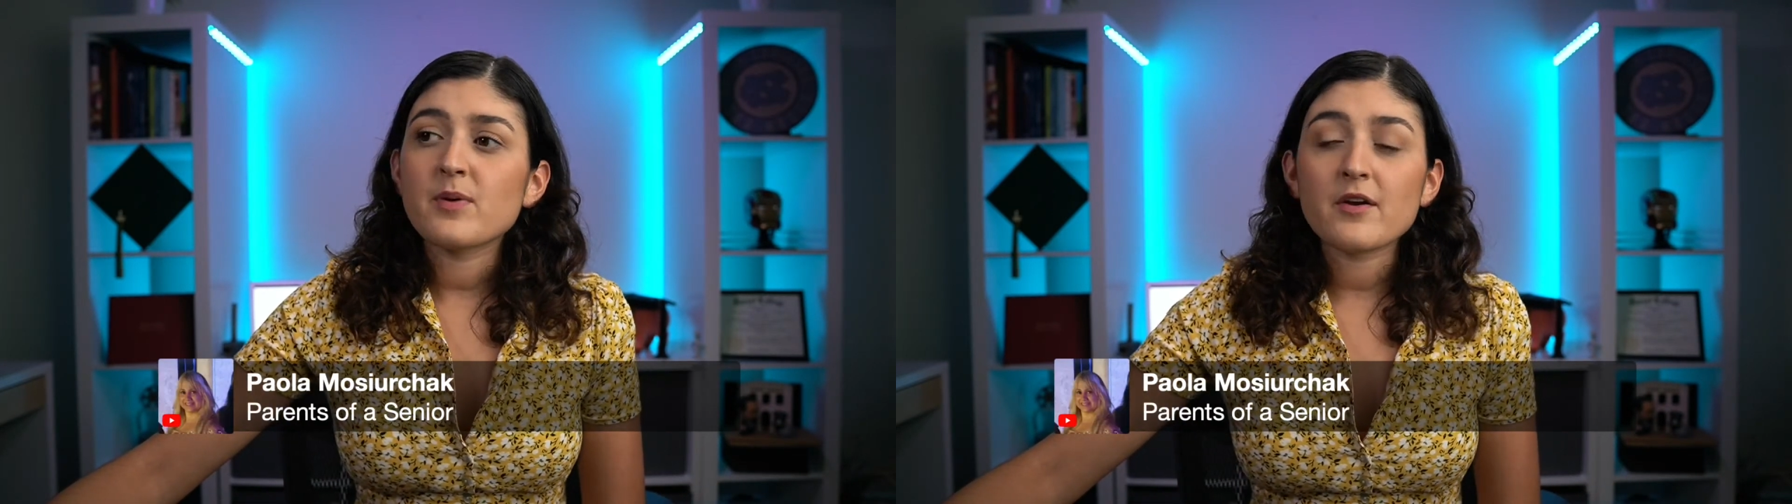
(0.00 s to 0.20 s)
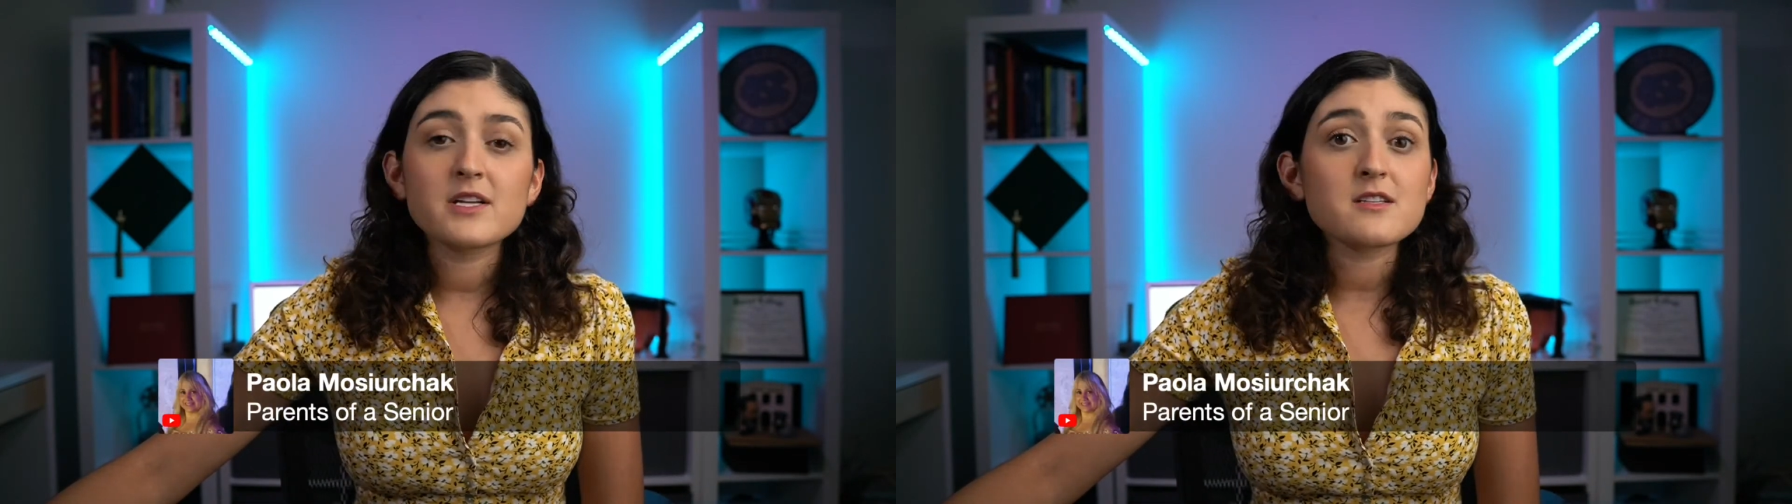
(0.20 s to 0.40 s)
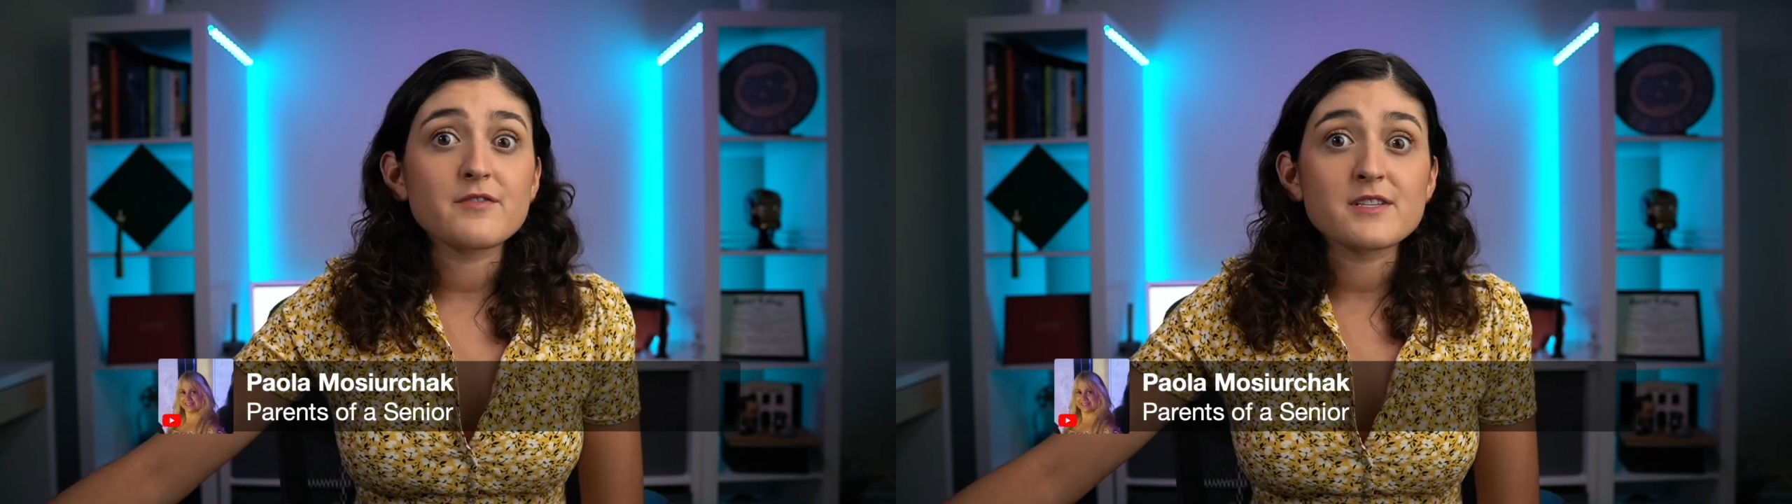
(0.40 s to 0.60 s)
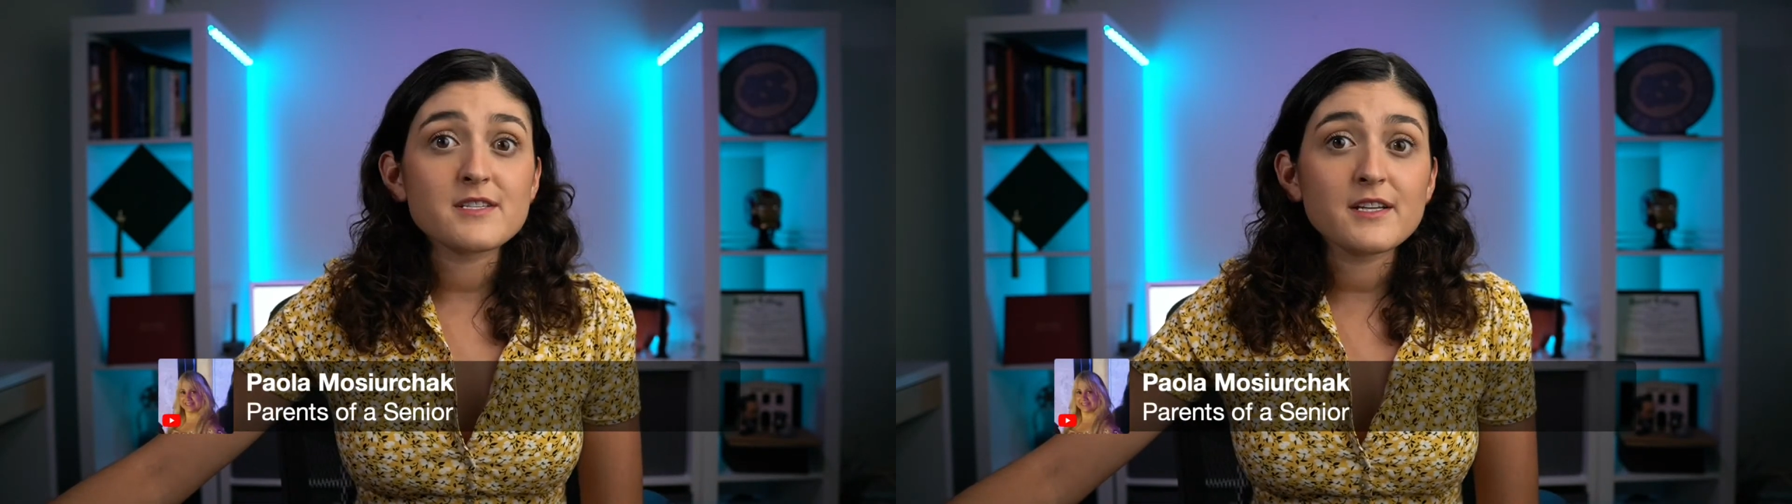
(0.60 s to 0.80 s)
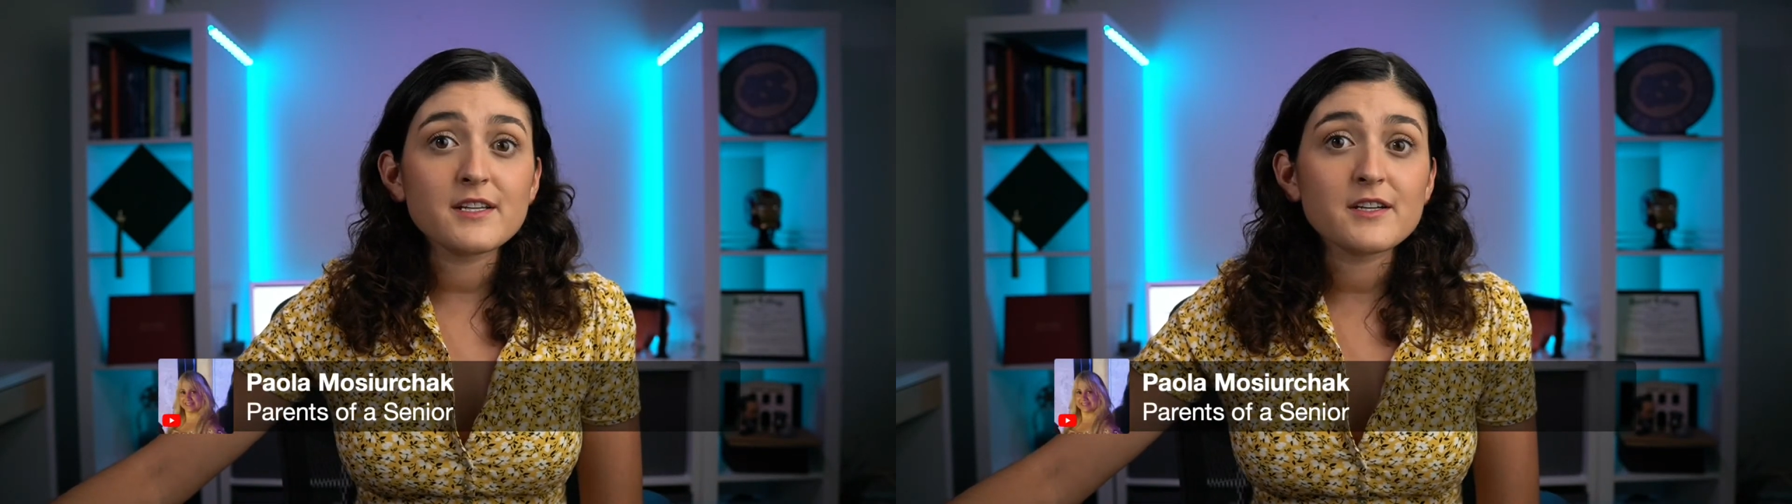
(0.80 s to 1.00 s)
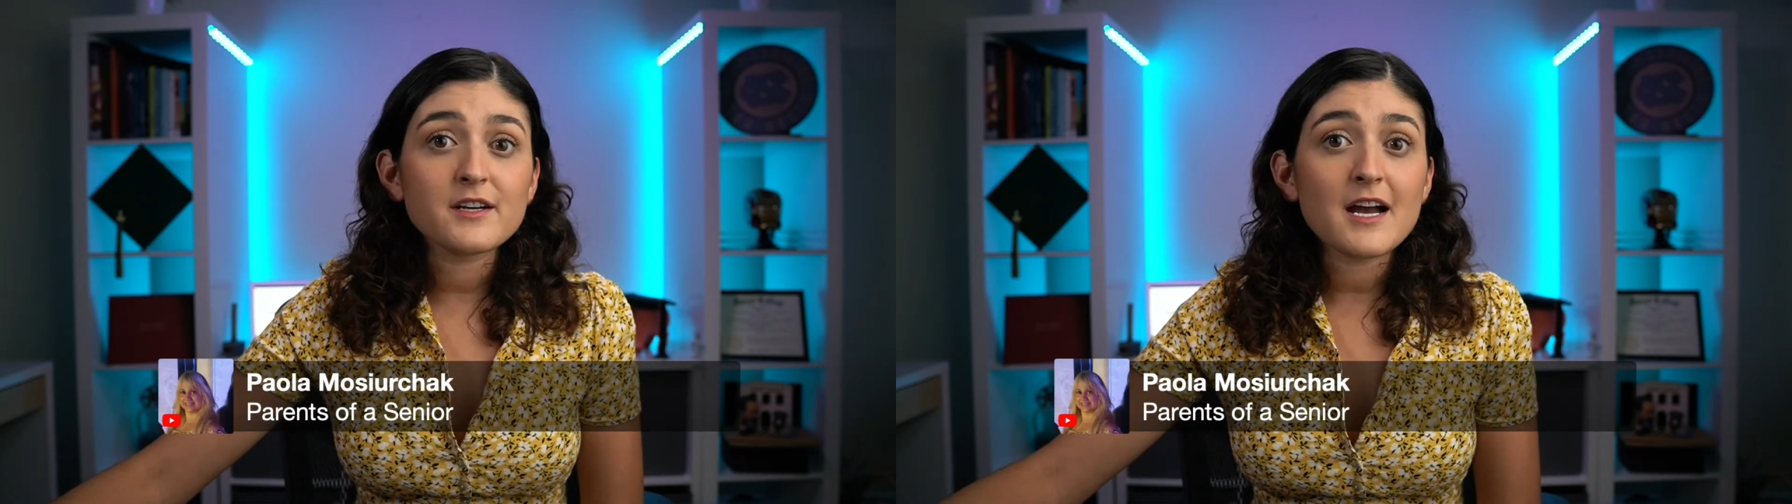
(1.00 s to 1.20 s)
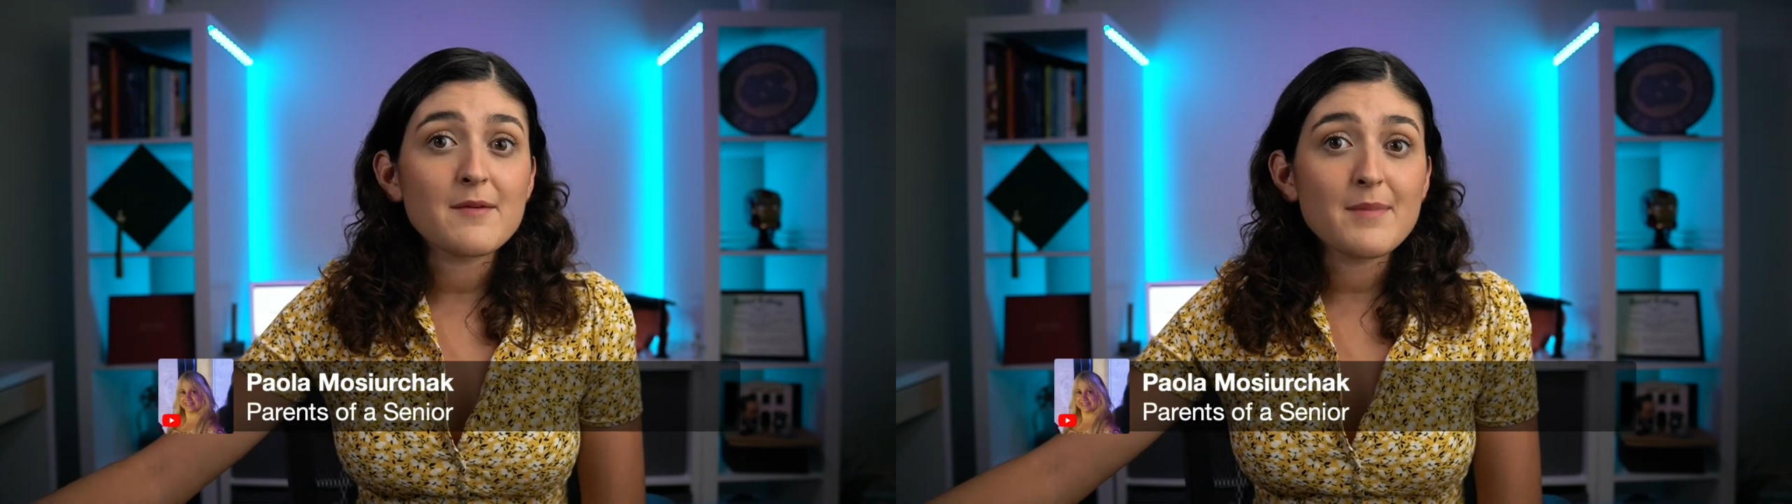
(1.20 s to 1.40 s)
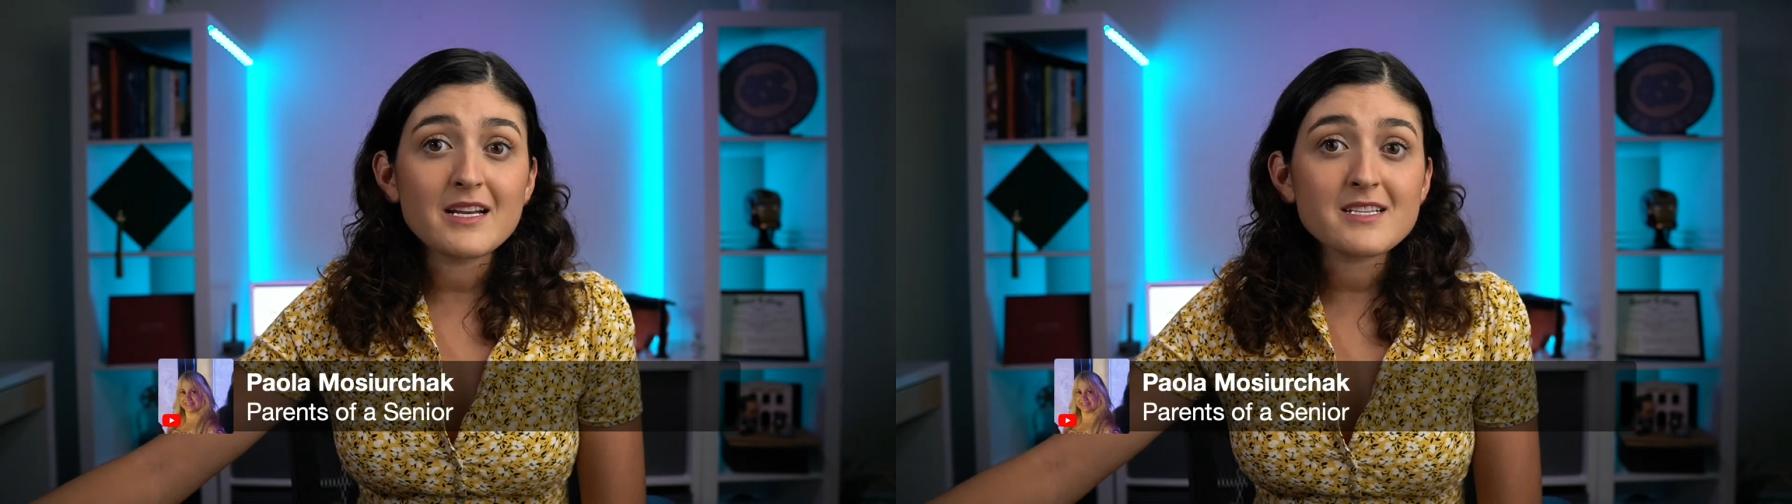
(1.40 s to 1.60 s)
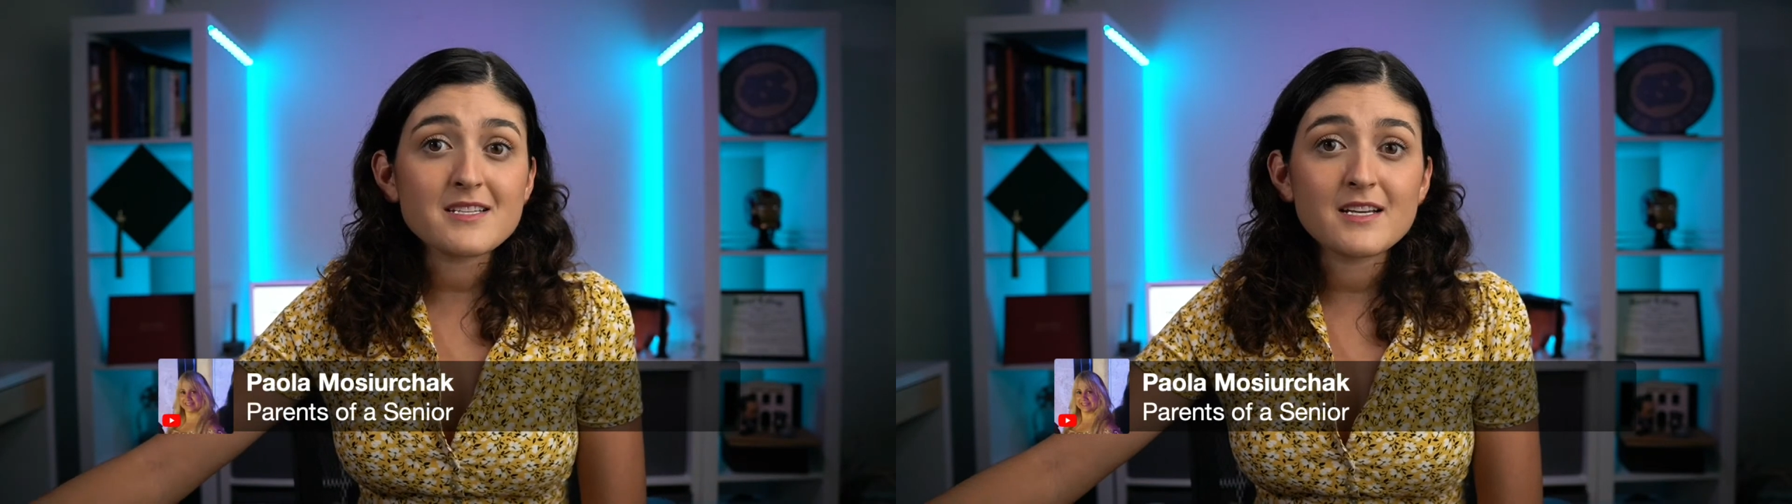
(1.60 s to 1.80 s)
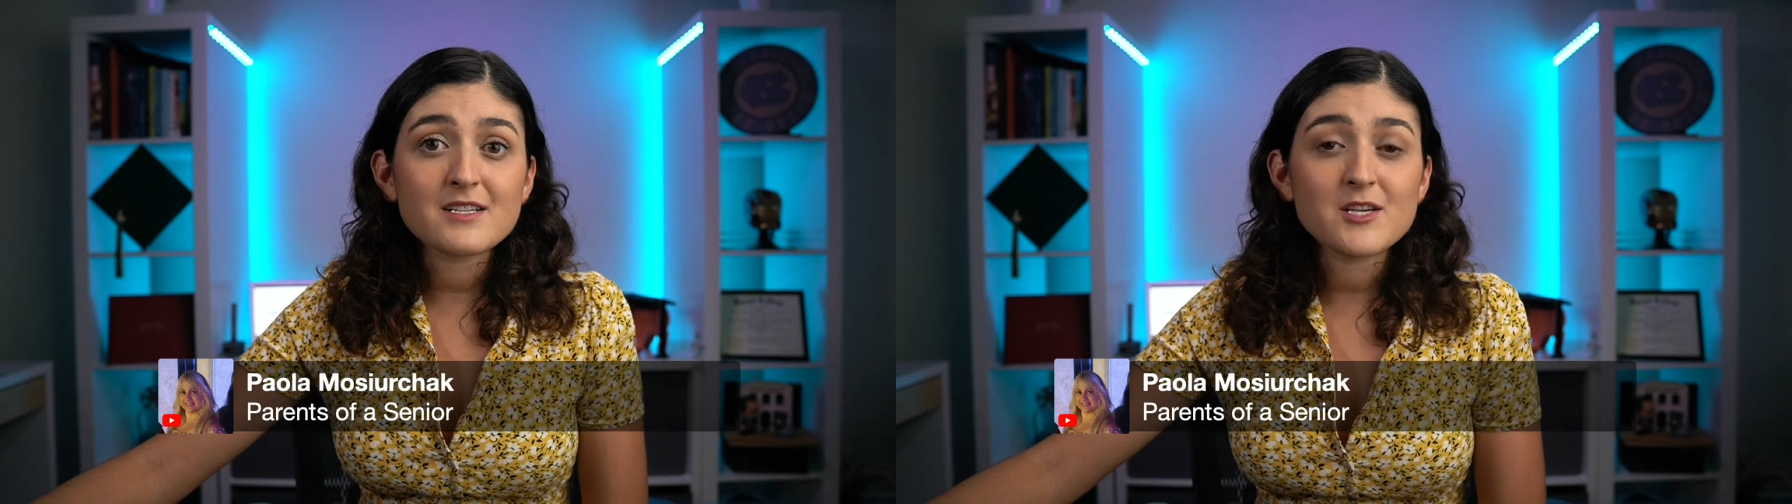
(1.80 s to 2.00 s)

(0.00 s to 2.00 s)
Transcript: parent of a senior, amazing.